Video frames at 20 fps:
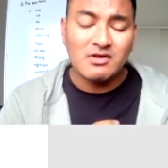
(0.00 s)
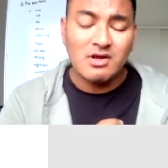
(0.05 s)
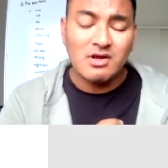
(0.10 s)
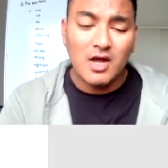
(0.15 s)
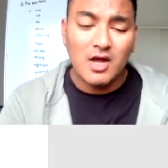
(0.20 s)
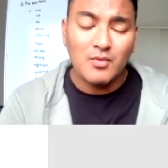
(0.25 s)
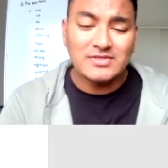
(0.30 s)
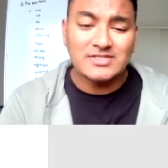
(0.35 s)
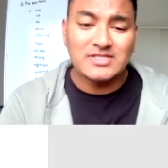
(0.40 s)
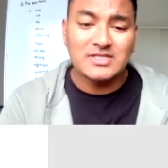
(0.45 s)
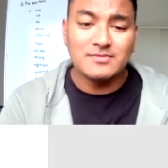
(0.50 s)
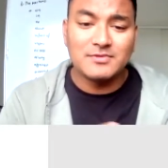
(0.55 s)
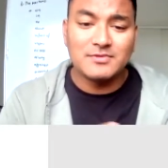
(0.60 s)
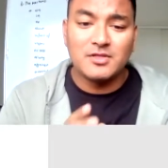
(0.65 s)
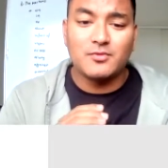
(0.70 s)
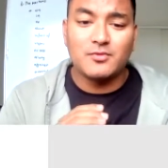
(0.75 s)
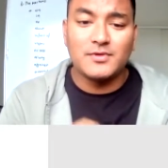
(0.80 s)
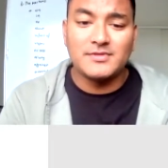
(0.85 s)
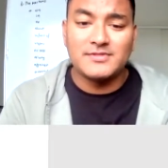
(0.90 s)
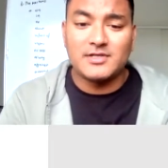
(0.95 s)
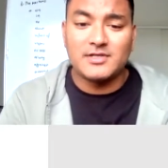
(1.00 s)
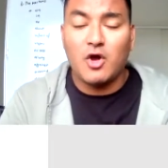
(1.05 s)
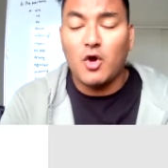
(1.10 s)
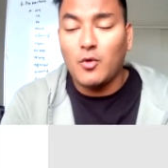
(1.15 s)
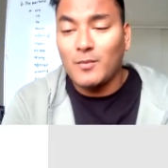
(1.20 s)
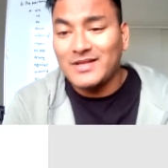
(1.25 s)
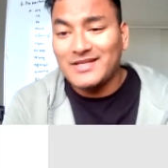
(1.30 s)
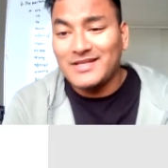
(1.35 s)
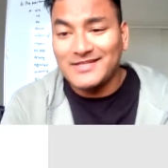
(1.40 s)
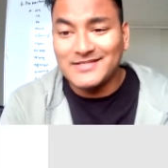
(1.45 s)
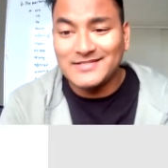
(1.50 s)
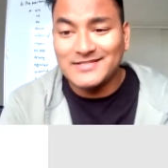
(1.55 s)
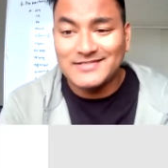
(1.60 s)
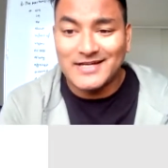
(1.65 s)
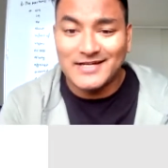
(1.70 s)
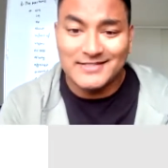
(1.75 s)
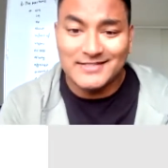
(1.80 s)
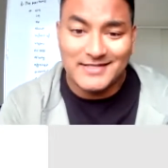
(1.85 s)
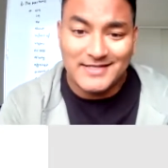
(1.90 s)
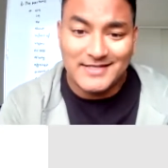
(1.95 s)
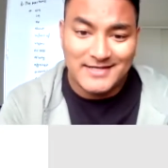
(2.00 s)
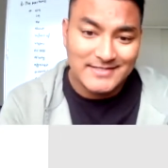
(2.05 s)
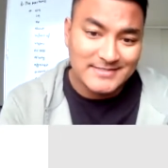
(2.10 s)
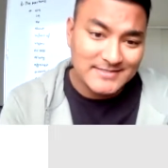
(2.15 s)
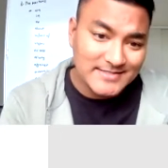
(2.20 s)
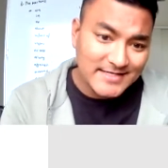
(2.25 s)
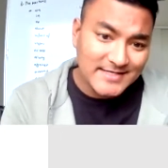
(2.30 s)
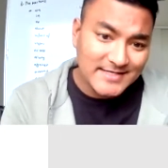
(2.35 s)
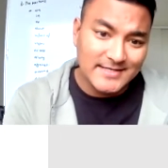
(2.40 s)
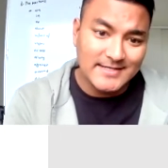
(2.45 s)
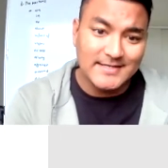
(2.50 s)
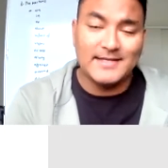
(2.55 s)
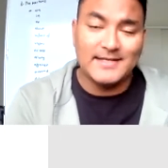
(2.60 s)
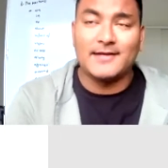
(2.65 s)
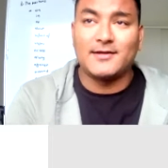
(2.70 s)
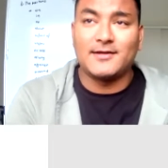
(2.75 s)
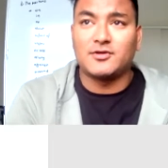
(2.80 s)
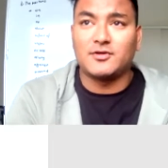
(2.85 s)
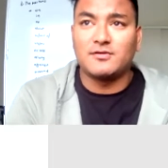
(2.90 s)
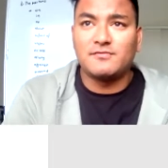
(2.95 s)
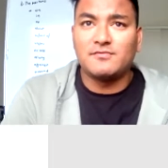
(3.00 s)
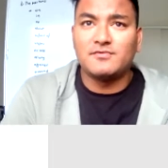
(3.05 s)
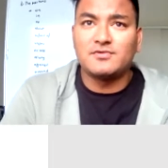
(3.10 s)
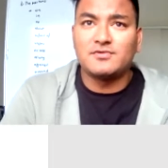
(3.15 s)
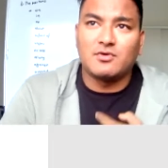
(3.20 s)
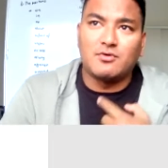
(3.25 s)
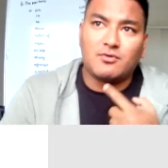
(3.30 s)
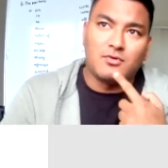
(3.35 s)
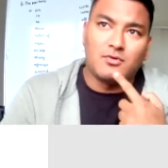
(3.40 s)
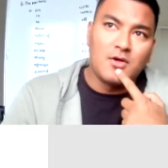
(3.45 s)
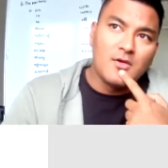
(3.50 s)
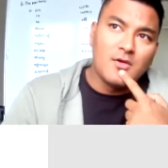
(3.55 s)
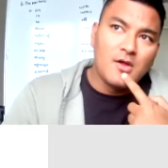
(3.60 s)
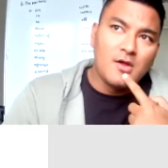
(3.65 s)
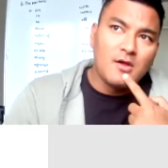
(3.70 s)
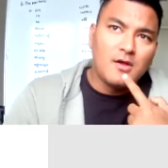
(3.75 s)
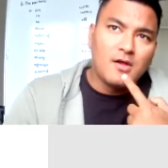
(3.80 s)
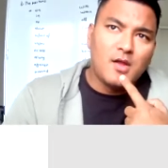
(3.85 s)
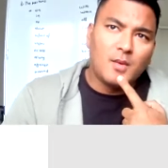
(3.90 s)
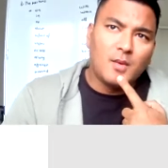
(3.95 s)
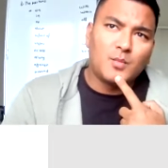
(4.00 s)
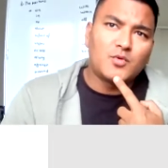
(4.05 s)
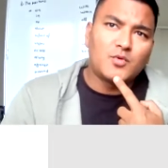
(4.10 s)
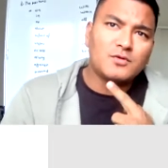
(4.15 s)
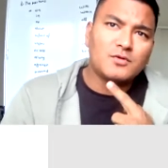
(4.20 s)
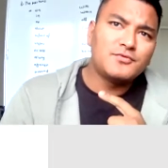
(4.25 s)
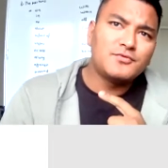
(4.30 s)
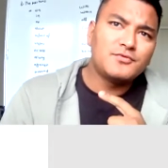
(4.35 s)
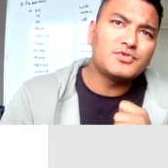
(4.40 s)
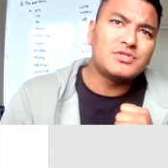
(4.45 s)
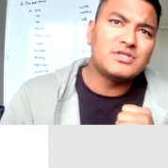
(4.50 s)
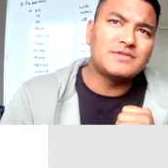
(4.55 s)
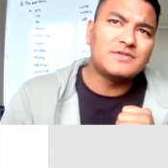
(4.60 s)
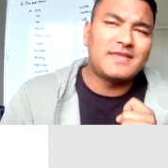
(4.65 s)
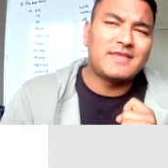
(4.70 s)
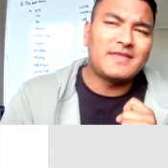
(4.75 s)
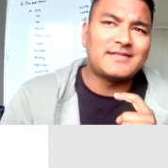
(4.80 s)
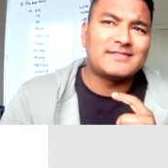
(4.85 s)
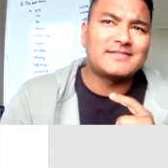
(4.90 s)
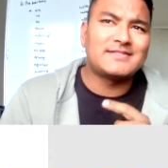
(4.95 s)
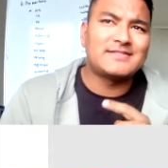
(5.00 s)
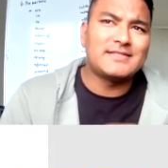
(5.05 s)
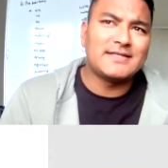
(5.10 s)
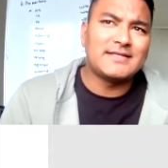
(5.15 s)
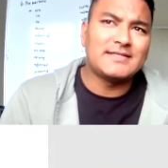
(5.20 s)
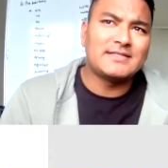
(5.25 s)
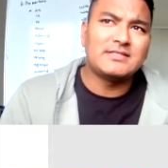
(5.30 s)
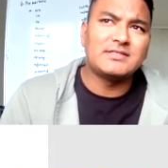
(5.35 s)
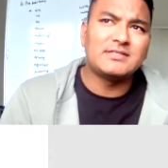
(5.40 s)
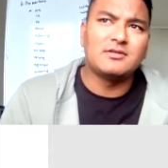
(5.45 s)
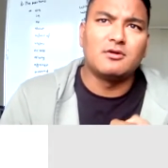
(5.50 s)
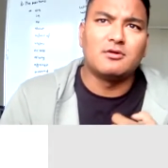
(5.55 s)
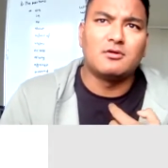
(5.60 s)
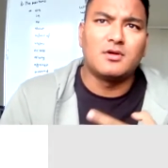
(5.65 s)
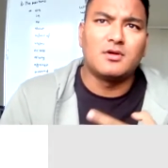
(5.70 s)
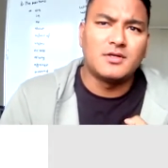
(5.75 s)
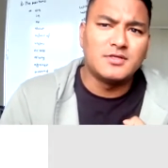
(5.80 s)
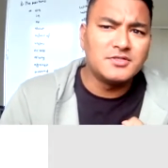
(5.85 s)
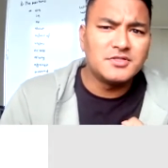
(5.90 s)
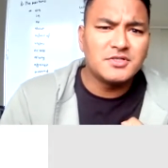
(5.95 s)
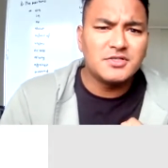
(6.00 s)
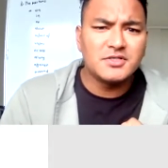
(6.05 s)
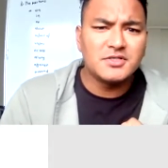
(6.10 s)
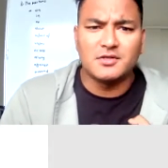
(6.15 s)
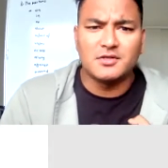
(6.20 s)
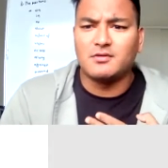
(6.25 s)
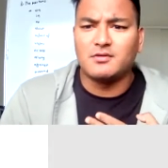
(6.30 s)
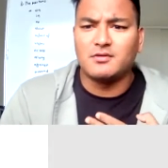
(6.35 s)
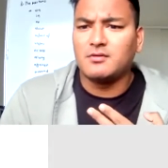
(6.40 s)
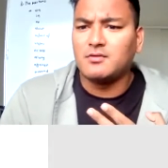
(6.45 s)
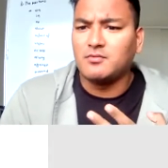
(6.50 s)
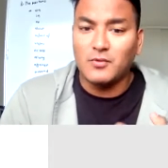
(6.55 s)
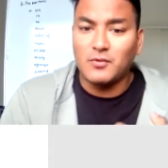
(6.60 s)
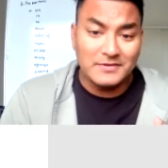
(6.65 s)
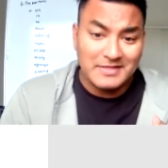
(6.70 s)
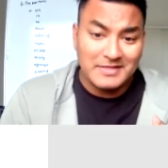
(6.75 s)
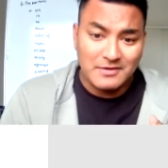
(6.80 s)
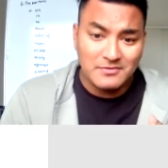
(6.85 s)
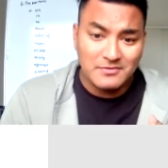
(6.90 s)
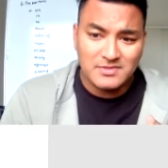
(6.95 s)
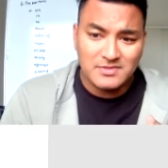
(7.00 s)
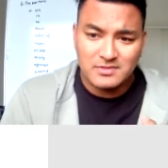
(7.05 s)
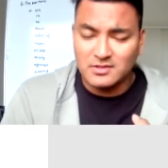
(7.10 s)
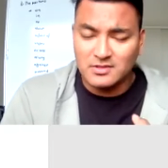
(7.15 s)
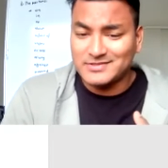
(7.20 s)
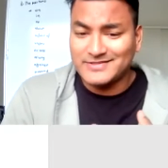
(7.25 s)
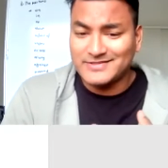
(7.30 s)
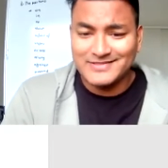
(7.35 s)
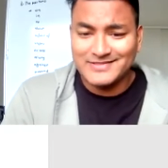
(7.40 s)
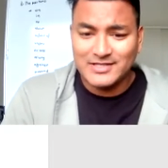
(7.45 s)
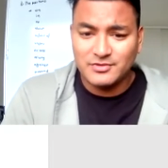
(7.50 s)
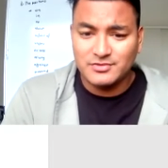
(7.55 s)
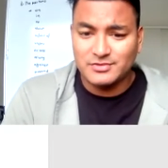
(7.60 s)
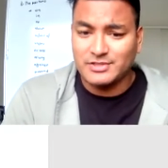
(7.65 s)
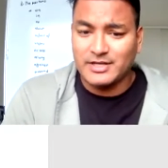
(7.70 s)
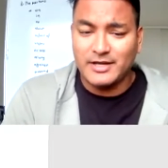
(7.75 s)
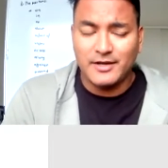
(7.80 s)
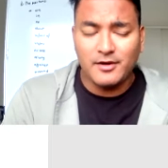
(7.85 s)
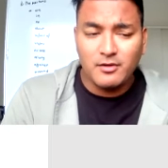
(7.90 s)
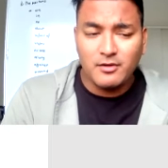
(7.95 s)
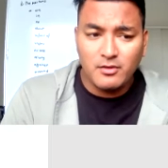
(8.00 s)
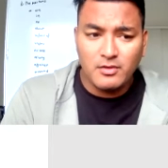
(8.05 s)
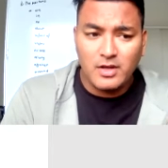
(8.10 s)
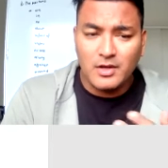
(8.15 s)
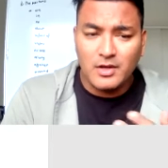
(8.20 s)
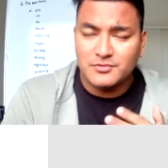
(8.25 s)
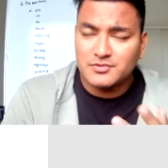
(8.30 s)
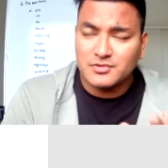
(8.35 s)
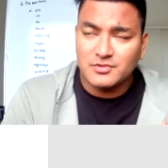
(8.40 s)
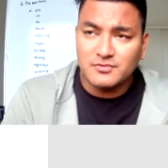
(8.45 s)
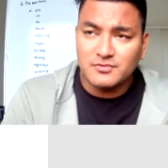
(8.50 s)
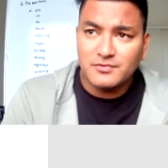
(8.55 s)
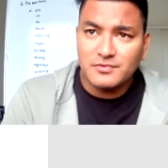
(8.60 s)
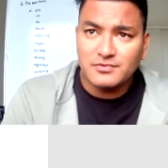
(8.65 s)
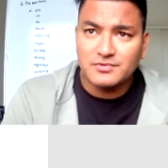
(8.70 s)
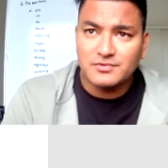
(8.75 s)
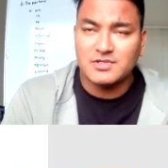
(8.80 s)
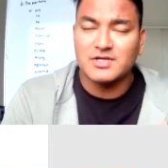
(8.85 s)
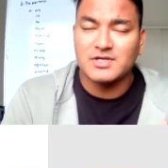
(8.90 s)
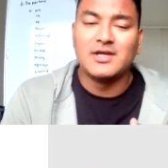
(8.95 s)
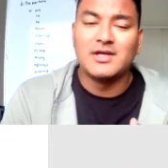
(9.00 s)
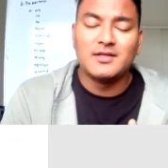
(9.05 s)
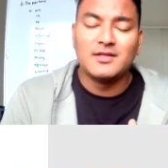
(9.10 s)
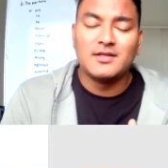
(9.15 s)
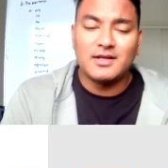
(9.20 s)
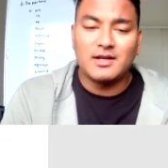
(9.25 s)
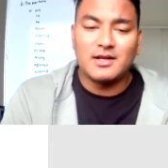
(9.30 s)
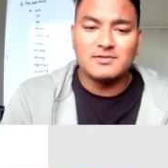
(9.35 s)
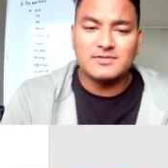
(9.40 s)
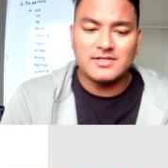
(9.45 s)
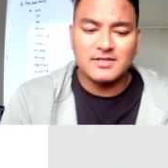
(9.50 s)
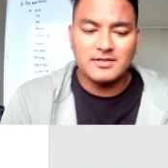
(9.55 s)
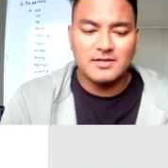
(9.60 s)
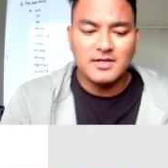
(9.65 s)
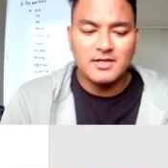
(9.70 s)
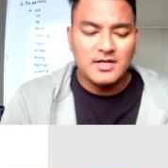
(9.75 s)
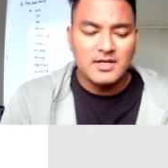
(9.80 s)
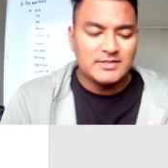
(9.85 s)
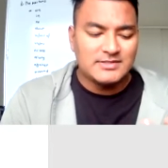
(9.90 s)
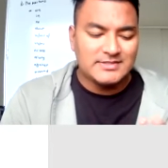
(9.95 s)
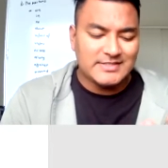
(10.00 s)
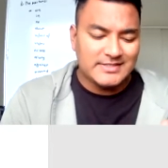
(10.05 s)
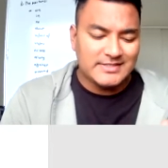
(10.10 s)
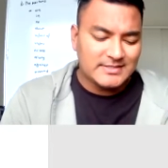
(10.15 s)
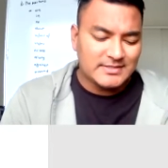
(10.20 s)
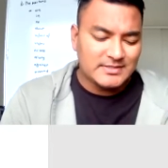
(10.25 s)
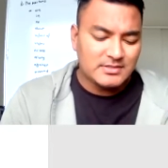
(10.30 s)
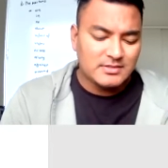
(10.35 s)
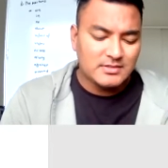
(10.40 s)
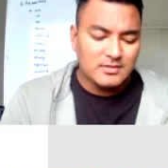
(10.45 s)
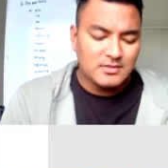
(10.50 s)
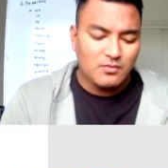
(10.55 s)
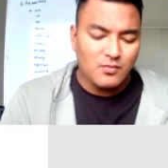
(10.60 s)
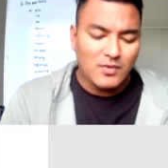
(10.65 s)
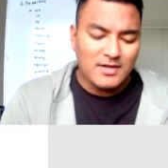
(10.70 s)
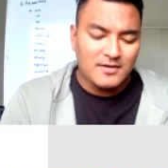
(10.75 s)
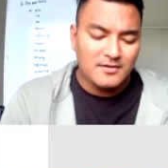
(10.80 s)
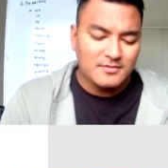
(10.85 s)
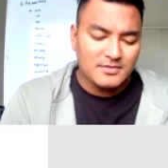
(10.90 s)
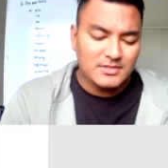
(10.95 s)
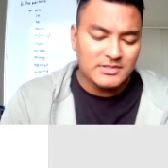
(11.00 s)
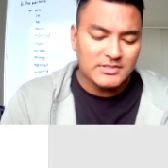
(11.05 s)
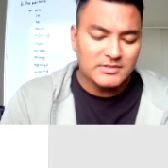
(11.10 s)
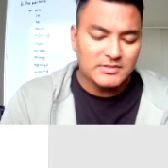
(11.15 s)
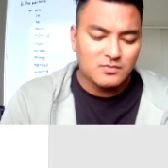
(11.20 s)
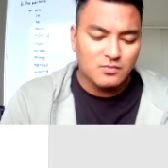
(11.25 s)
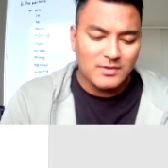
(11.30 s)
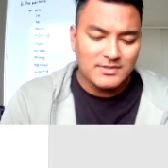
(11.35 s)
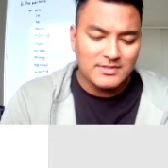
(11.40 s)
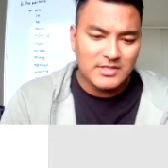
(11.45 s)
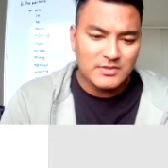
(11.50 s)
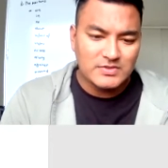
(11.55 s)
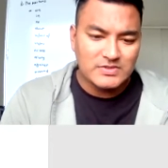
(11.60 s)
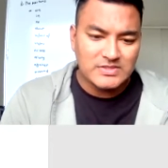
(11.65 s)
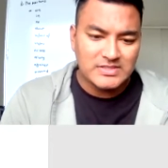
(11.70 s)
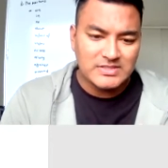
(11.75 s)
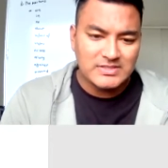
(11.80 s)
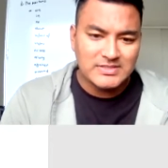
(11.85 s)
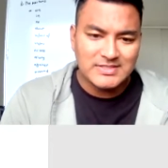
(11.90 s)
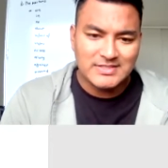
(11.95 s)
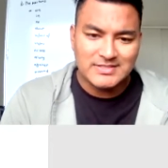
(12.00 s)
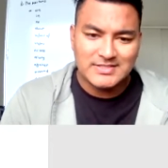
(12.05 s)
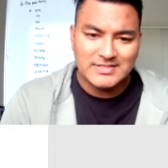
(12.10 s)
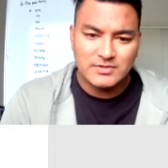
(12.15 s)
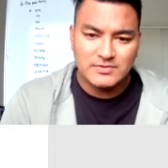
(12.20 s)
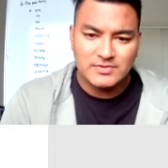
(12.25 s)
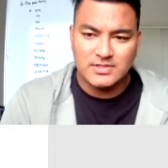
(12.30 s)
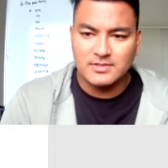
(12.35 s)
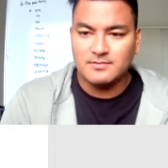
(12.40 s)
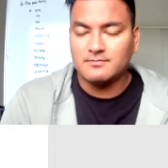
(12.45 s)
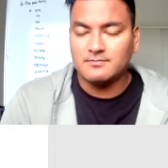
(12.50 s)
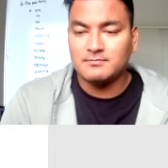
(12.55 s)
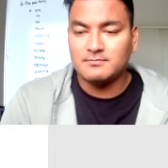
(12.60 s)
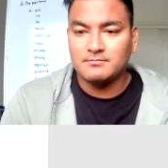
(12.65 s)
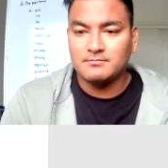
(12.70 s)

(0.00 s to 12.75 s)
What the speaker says: I was given the question, how many years are there in a decade? And I got confused. Oh, I'm confused if that's 10 or 100 or 1000 or 10,000. I don't know. I was confused. Then I'll say 10, 100, 1000, 10,000.